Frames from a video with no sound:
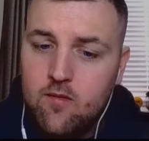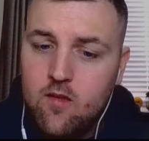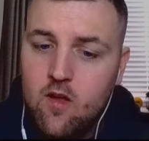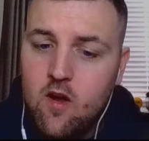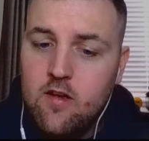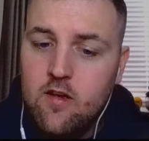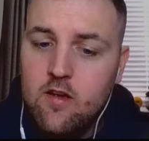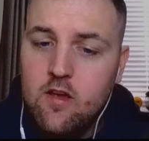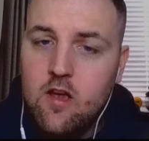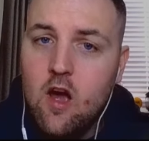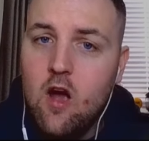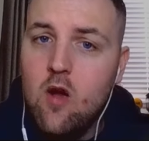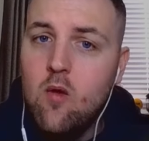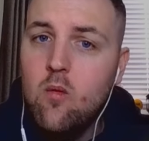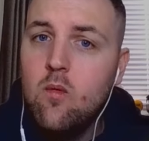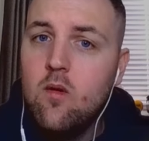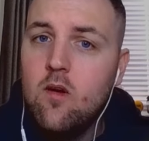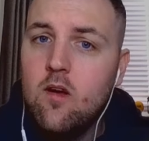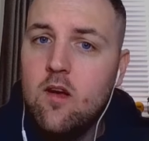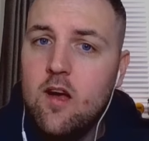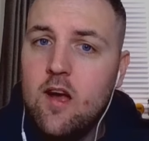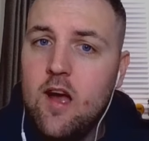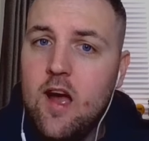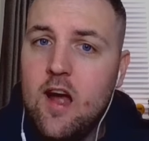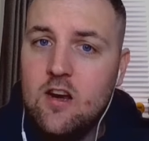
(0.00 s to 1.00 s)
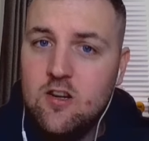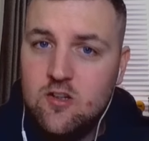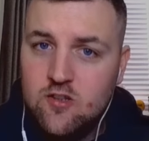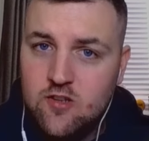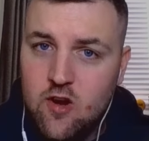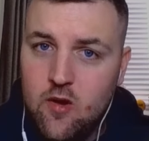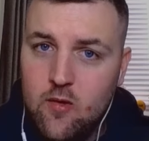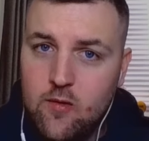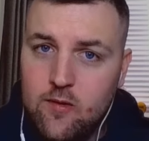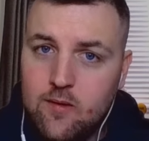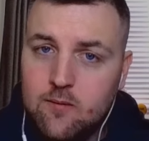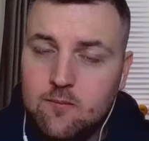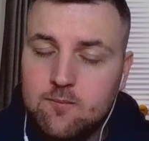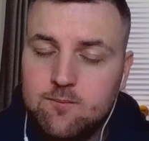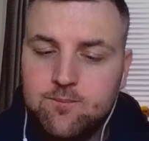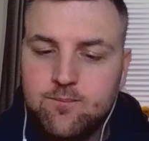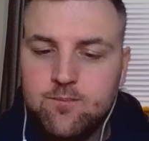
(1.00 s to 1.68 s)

I go and show you.